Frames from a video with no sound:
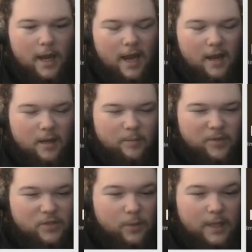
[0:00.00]
And
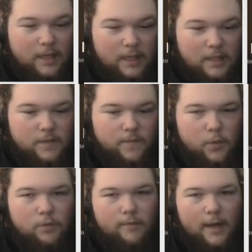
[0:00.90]
between these
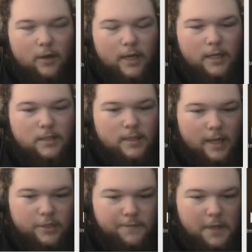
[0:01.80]
four rarities
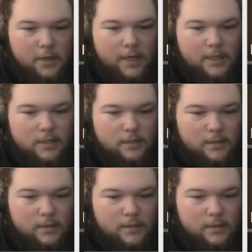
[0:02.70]
slash variants,